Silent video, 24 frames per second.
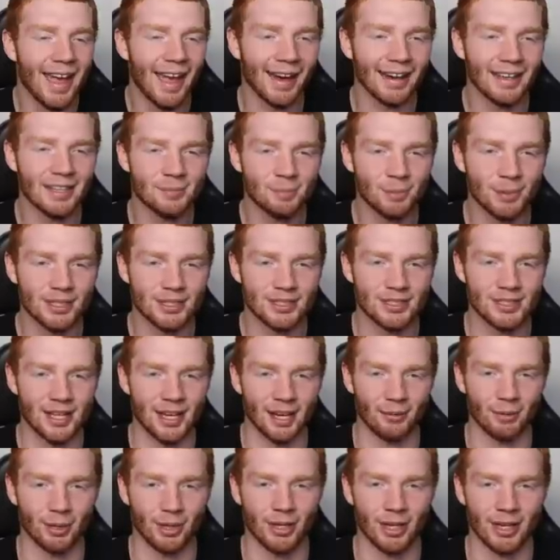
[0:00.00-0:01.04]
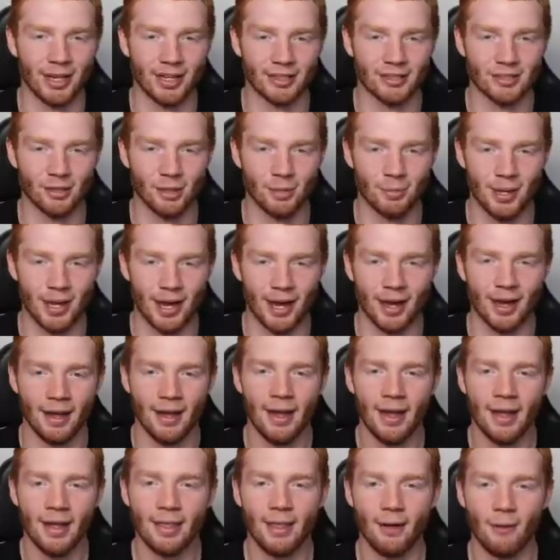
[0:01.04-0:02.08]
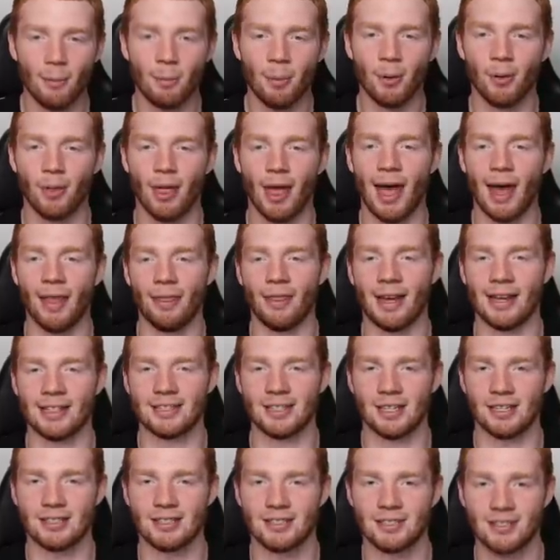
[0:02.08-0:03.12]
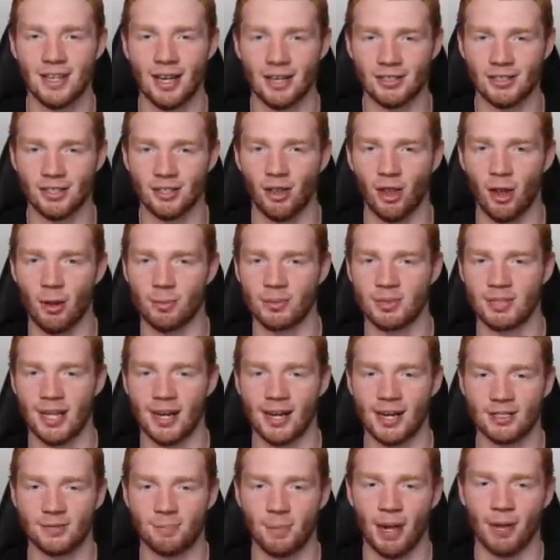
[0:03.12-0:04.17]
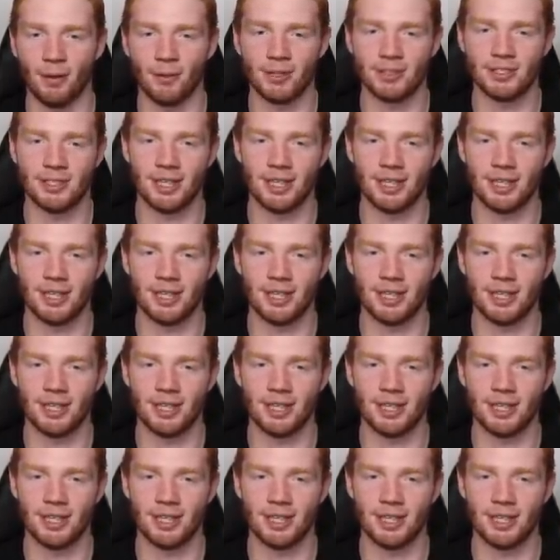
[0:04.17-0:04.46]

it is pretty sick. We'll kick it to him here. Then we'll pull that. That's such a low percentage, but we